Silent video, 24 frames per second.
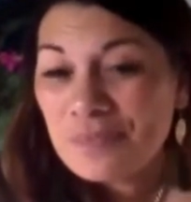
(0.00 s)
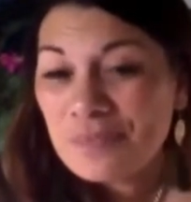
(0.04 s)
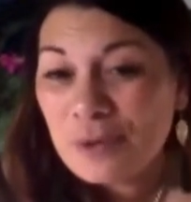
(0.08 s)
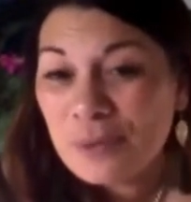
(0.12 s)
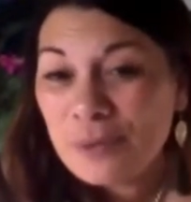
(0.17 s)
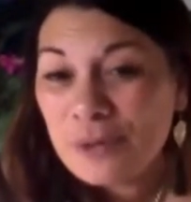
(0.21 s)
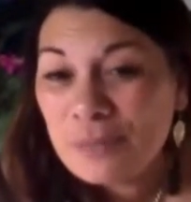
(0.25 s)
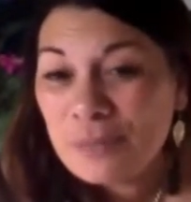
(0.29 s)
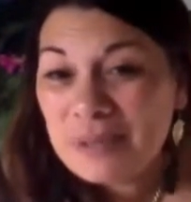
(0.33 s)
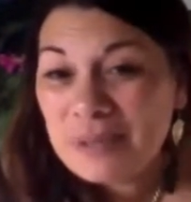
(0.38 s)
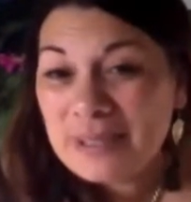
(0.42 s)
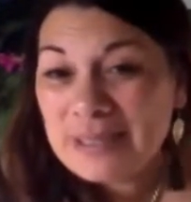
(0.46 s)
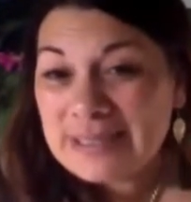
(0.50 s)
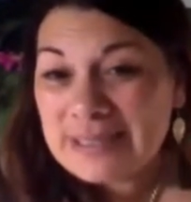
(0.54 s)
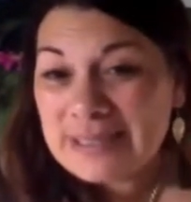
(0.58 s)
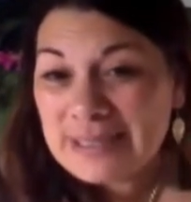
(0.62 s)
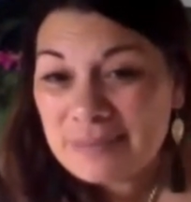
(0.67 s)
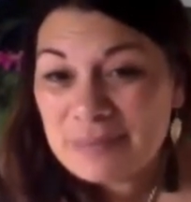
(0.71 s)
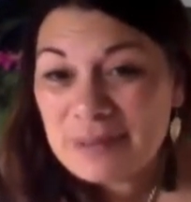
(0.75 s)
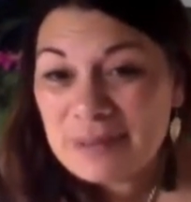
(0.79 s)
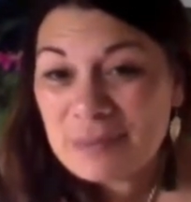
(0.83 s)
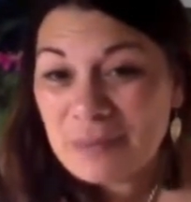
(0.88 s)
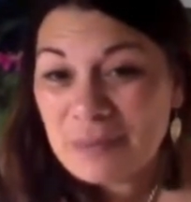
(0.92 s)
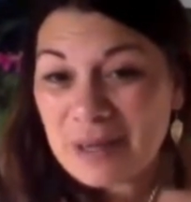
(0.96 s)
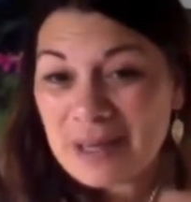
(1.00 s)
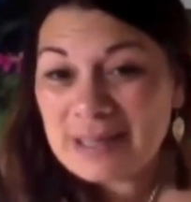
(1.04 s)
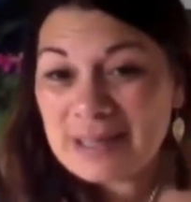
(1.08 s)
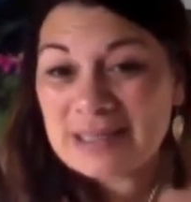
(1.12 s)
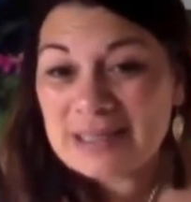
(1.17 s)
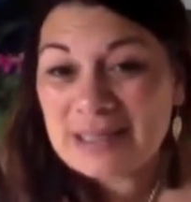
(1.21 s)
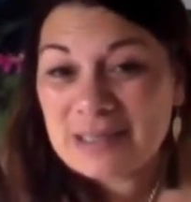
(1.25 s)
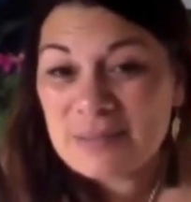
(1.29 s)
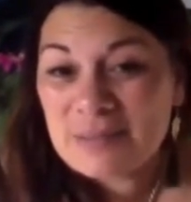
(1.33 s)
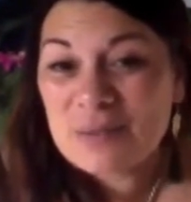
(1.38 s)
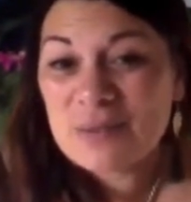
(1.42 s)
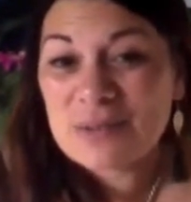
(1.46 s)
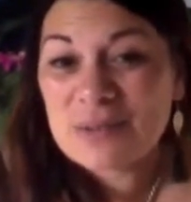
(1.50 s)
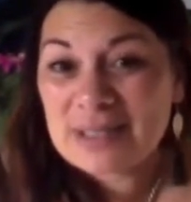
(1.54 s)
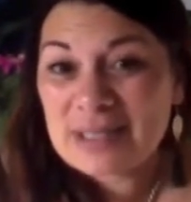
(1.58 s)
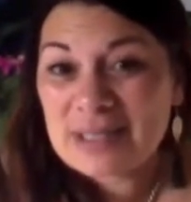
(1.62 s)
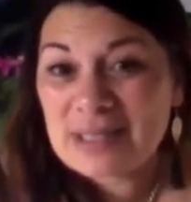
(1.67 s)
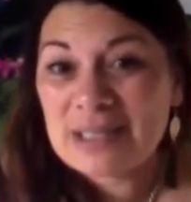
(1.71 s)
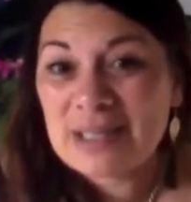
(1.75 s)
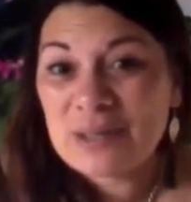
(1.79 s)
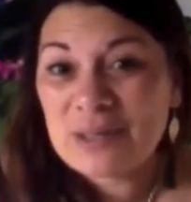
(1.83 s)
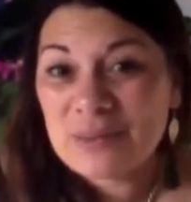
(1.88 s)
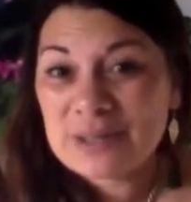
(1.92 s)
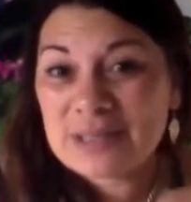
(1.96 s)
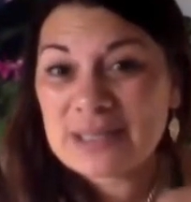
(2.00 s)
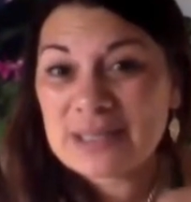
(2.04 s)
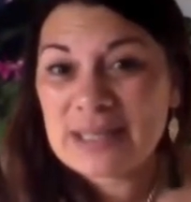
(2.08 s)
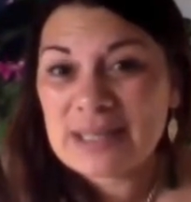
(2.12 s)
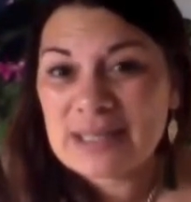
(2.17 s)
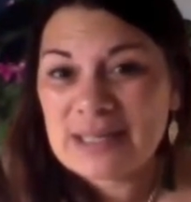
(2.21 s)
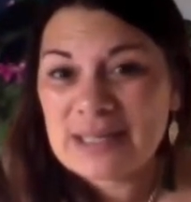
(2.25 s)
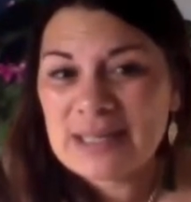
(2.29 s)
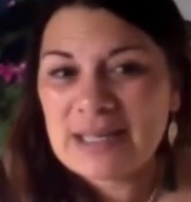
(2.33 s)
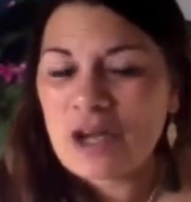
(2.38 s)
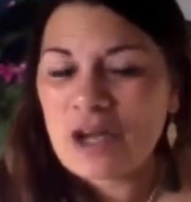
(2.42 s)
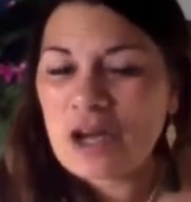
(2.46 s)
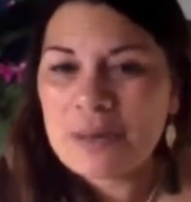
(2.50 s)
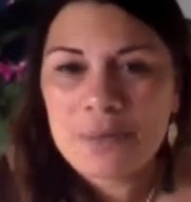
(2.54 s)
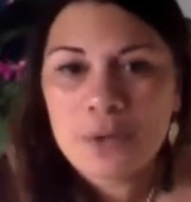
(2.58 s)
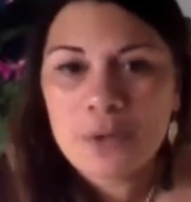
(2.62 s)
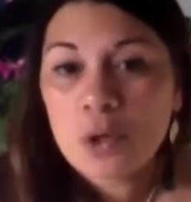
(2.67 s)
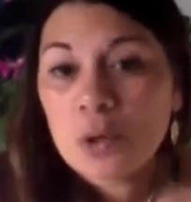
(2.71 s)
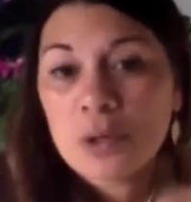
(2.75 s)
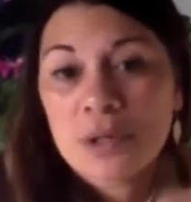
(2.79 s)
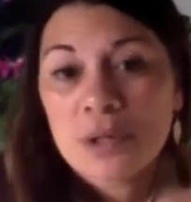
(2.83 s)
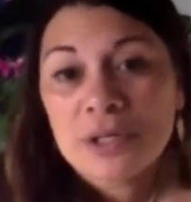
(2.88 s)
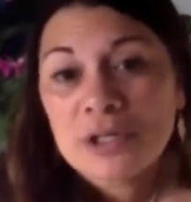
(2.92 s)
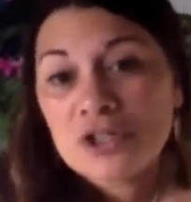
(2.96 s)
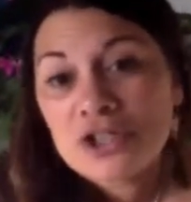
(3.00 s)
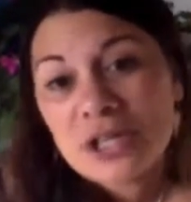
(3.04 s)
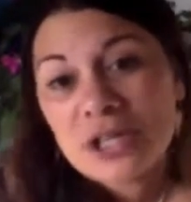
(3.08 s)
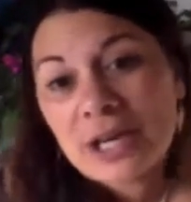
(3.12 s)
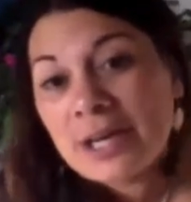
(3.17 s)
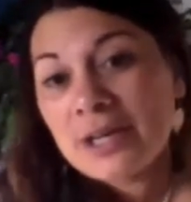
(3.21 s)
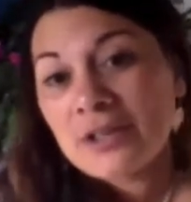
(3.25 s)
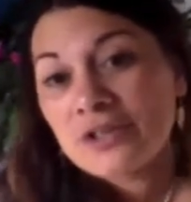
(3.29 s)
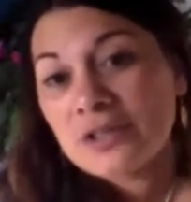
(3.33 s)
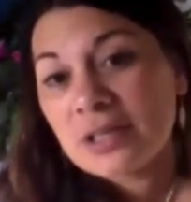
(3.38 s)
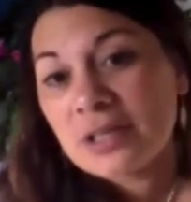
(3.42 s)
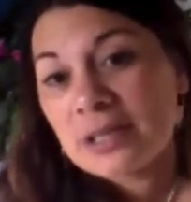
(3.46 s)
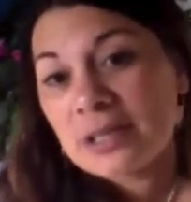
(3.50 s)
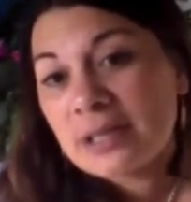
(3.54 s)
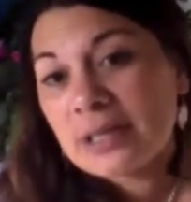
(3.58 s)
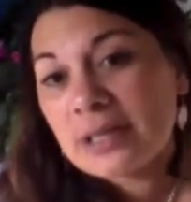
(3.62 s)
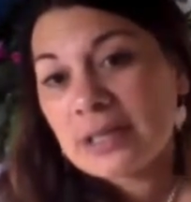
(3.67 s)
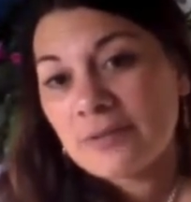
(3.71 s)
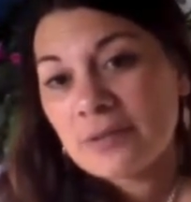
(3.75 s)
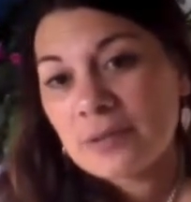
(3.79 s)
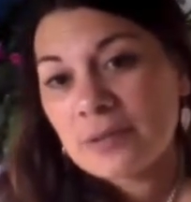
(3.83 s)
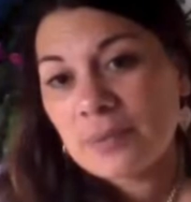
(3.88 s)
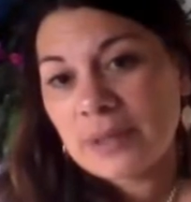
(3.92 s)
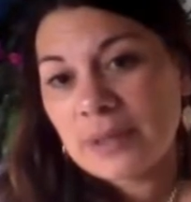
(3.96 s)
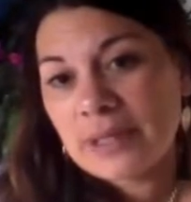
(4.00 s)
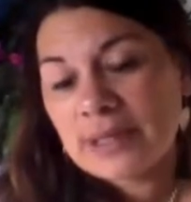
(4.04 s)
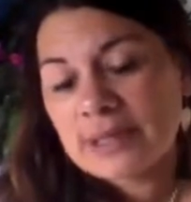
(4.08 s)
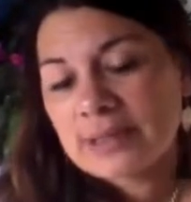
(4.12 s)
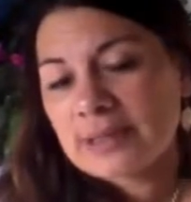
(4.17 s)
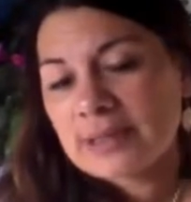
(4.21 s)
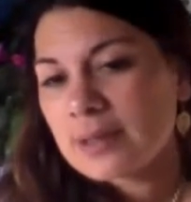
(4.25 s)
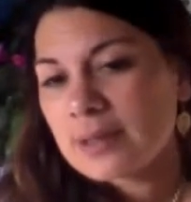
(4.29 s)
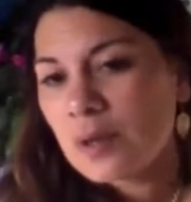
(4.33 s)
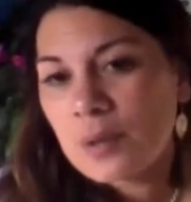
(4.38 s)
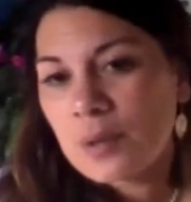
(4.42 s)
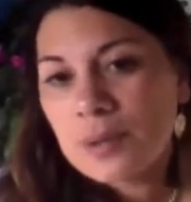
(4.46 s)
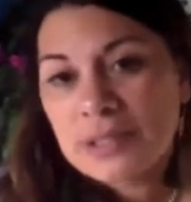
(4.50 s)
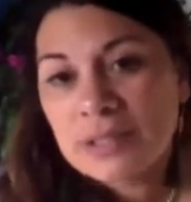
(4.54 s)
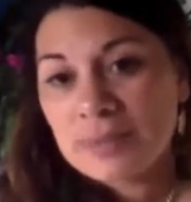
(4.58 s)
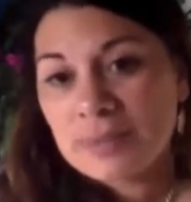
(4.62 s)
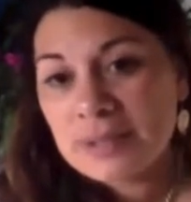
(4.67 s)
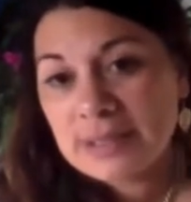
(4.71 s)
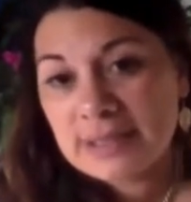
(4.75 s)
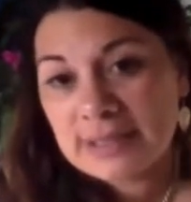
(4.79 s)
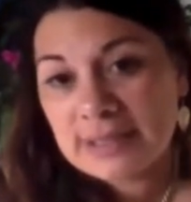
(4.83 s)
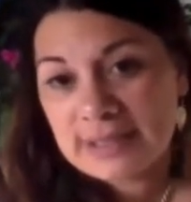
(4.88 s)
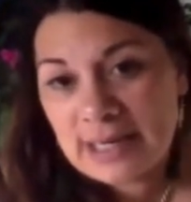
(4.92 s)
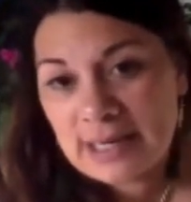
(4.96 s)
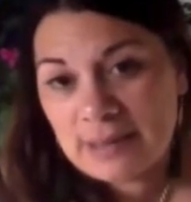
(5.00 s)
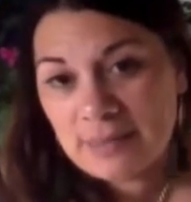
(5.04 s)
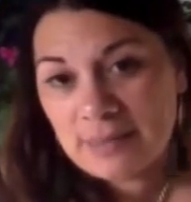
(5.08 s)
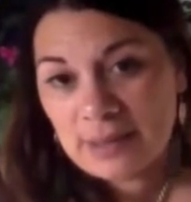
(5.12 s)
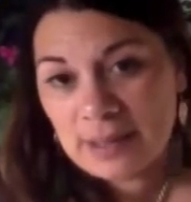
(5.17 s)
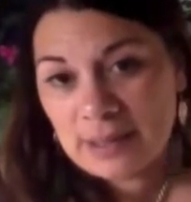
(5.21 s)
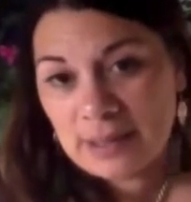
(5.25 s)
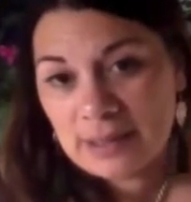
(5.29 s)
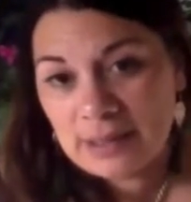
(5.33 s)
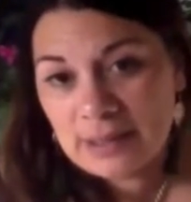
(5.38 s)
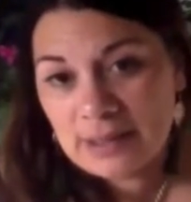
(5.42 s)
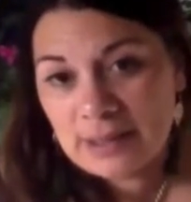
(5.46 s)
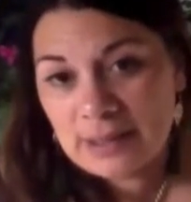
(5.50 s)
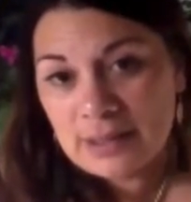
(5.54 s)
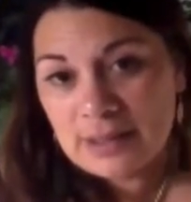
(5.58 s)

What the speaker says: when I'm getting 10 people asking me what's the link. I'm not going to change the link every week. It's going to be the same link.